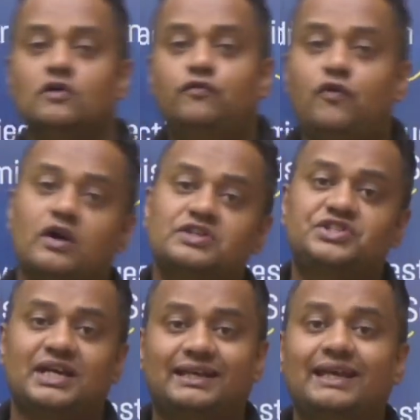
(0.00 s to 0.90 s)
for
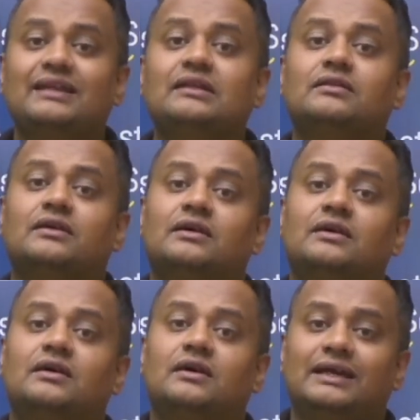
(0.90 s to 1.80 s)
checking
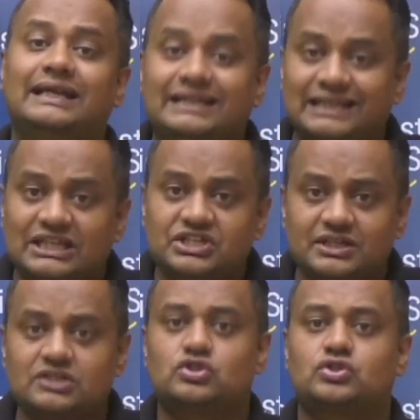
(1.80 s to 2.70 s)
the
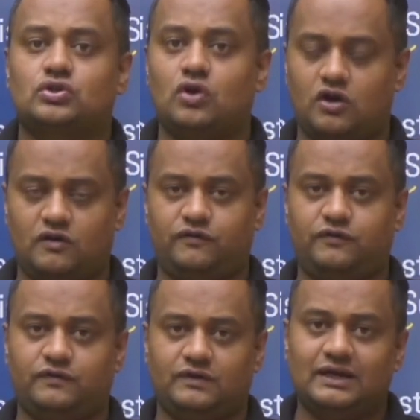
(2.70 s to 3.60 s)
intelligence of
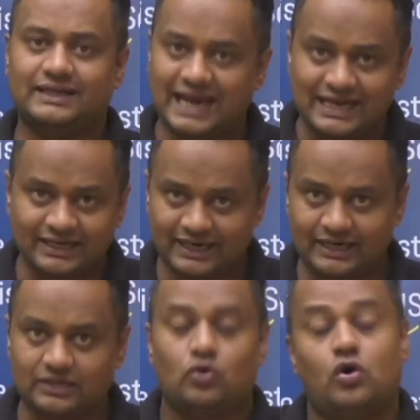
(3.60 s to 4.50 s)
a
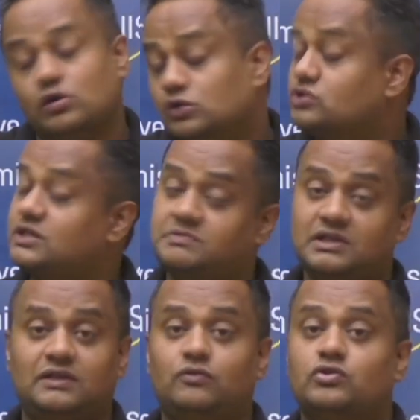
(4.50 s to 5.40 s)
candidate although
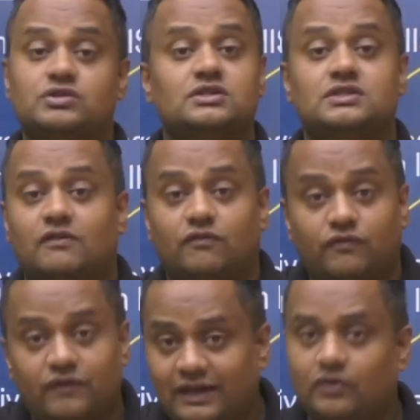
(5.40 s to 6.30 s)
subjective questions are
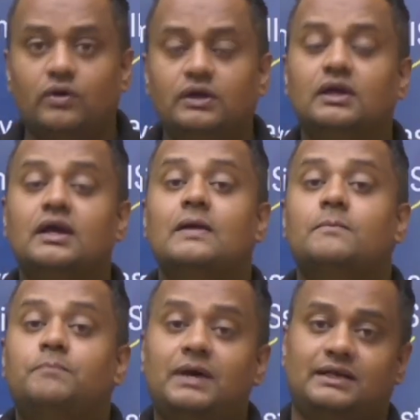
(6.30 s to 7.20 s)
very good
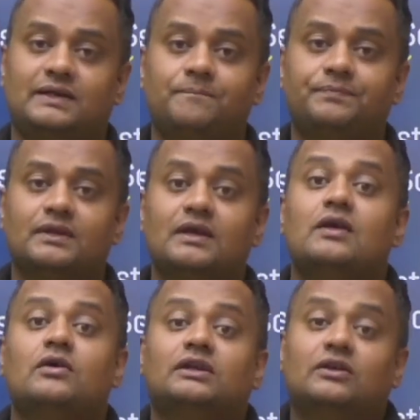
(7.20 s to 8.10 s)
but
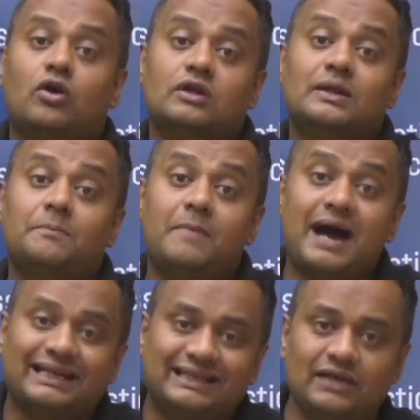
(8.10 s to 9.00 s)
on the
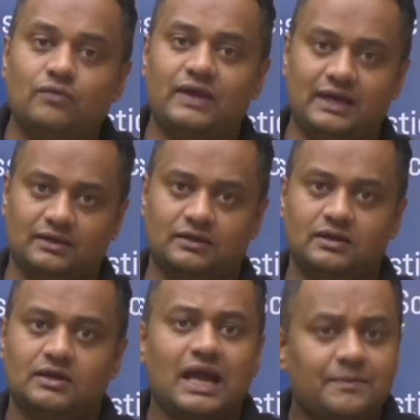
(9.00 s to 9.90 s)
marking way
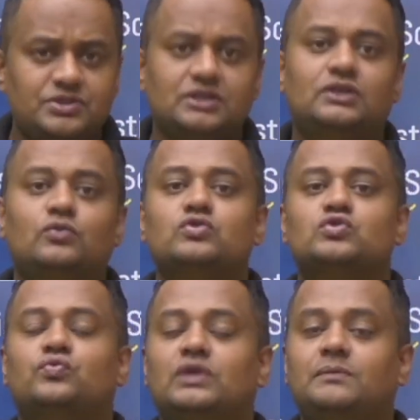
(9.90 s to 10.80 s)

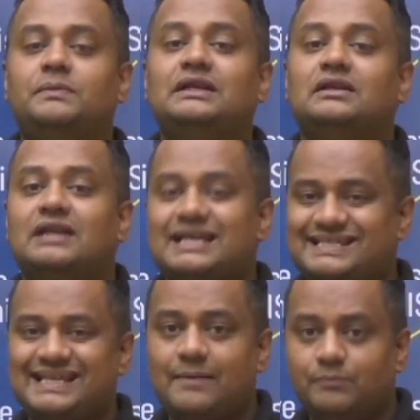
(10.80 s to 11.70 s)
MCQs will be
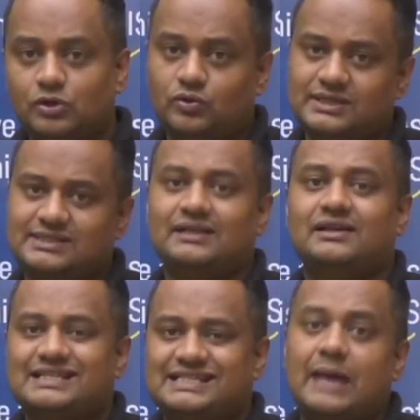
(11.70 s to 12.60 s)
less ambiguous
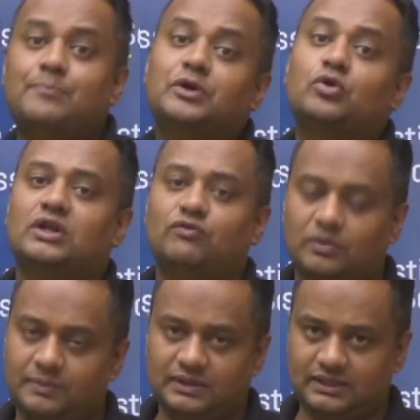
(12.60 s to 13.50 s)
and less ambiguity
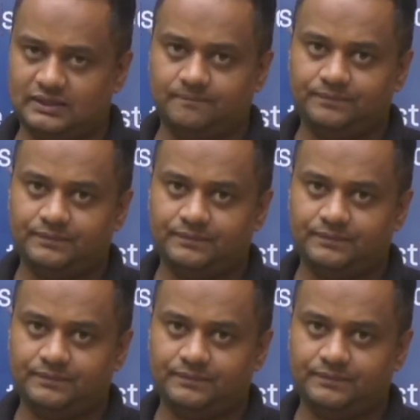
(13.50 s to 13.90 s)
will be there.